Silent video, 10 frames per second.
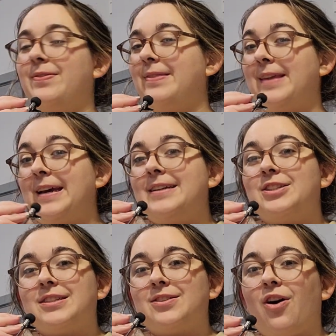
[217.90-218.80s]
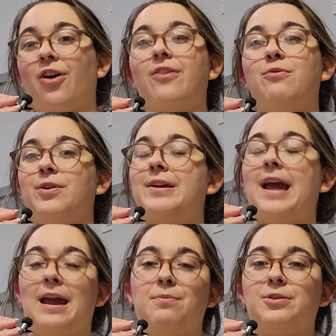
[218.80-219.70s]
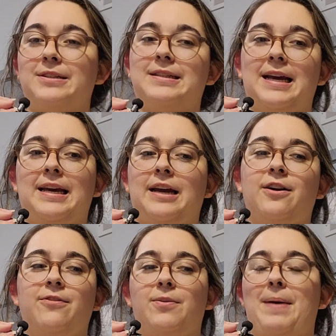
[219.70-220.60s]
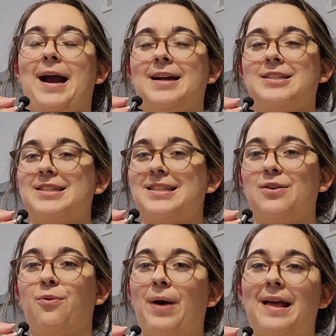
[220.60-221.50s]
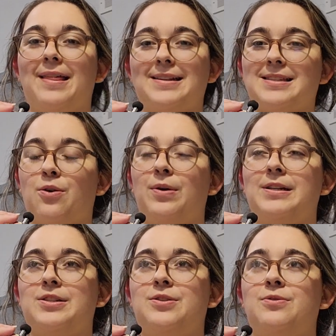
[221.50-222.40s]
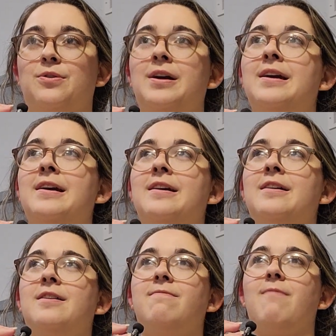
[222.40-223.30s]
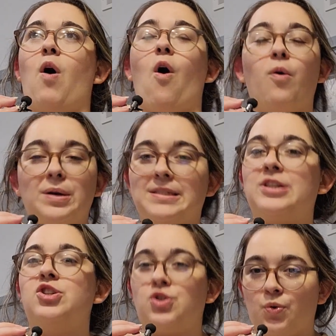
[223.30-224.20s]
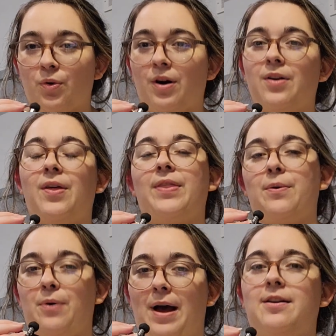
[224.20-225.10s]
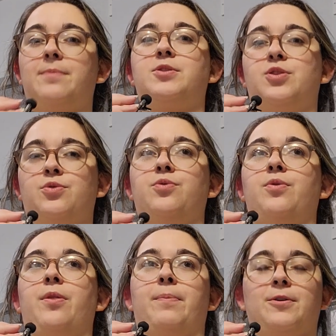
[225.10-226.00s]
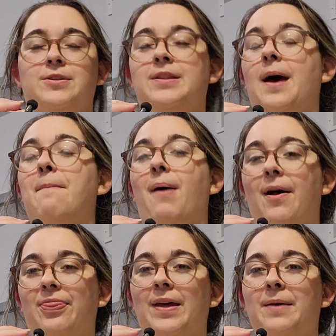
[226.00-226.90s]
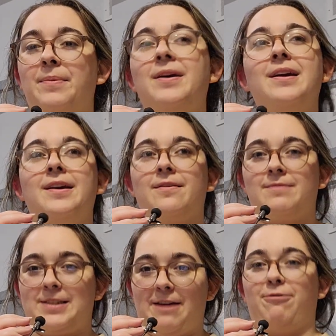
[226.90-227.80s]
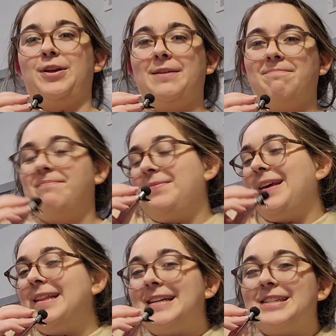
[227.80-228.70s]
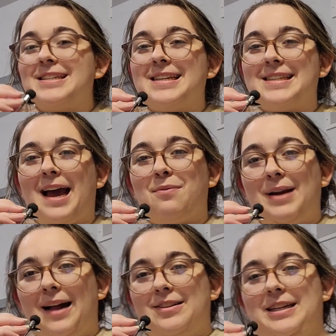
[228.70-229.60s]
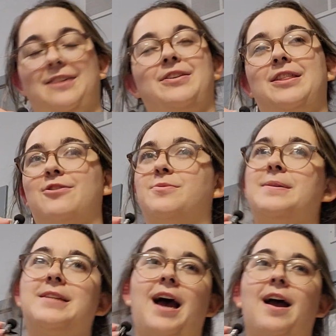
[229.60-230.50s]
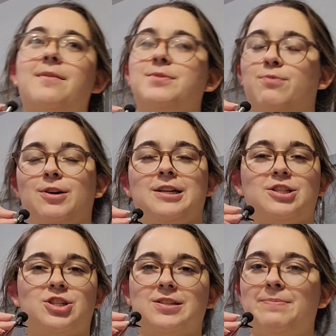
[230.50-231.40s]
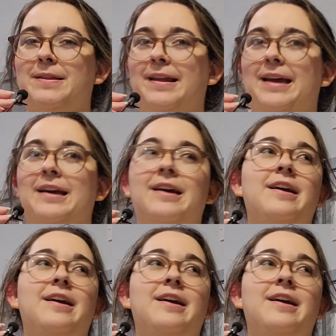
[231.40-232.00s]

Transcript: they just aren't really able to take care of the packages in a way that's going to always ensure that they will end up to the person that bought them safely. And that's just a sad reality of it. There's been times where it's just been like